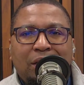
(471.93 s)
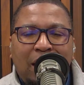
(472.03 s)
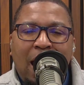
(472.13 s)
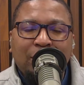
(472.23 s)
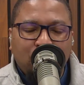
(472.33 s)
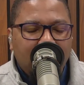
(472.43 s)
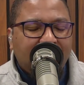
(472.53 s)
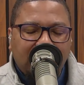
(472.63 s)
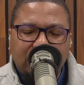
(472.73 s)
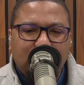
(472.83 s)
God's
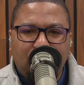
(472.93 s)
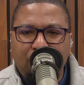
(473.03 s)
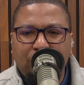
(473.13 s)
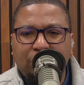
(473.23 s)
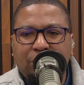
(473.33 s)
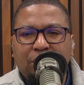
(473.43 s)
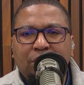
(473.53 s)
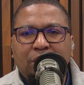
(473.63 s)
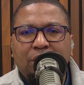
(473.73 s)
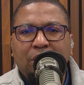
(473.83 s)
grace is sufficient.
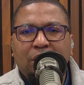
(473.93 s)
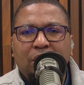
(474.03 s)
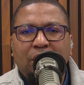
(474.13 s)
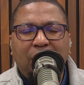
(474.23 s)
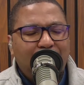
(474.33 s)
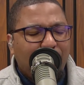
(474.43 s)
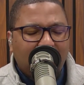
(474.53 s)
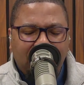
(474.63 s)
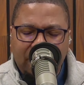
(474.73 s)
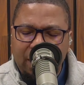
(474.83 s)
He
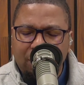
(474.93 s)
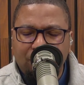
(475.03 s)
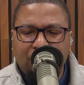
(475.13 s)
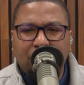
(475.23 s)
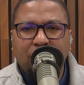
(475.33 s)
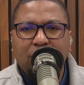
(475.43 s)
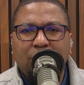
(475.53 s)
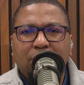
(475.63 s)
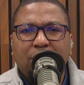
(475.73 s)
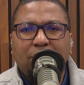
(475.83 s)
forgives
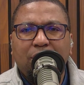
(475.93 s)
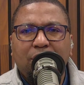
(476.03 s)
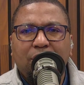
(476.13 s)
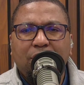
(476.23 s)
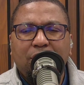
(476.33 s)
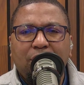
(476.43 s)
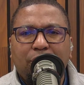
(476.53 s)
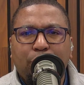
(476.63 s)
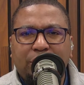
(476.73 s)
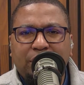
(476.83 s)

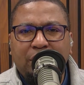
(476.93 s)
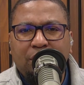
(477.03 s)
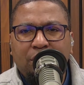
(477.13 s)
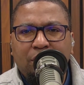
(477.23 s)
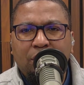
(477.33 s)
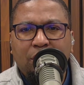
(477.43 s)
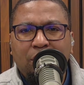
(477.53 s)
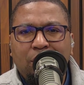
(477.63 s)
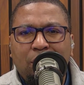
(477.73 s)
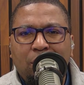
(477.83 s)
for sin.
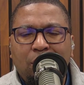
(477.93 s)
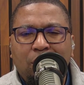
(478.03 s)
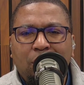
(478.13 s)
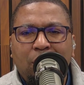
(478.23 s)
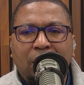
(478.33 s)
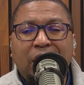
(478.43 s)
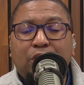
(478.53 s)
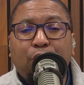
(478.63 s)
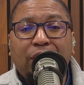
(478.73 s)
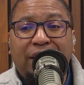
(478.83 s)
His
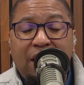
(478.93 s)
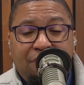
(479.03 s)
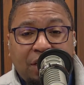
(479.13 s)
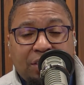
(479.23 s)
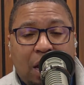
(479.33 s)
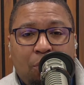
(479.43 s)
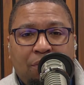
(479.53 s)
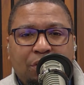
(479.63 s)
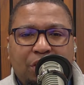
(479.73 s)
forgiveness, however,